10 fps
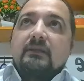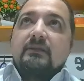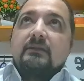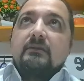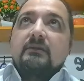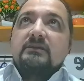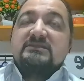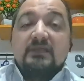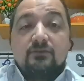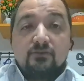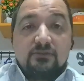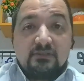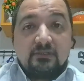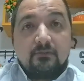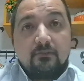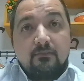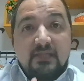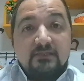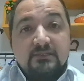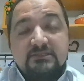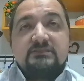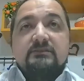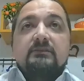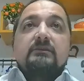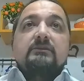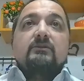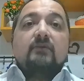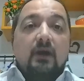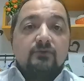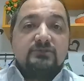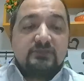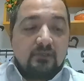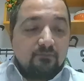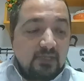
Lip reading: The security manners, outside.